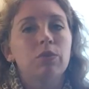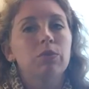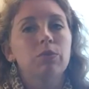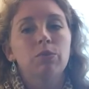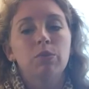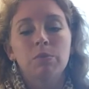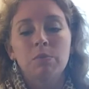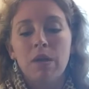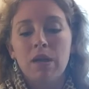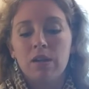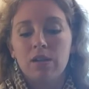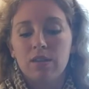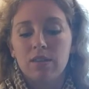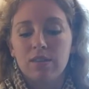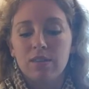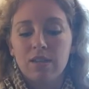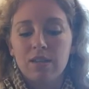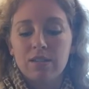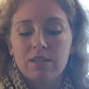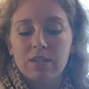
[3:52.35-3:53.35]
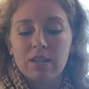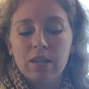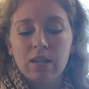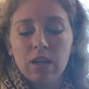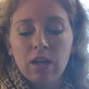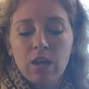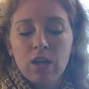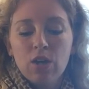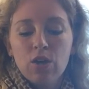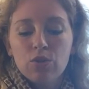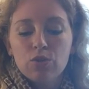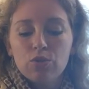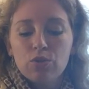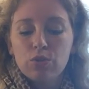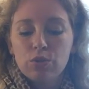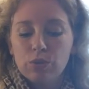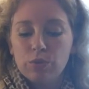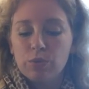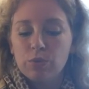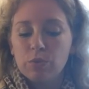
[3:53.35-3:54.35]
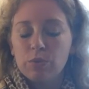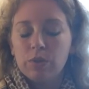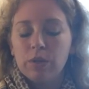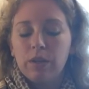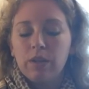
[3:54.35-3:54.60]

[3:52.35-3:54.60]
remain authentic to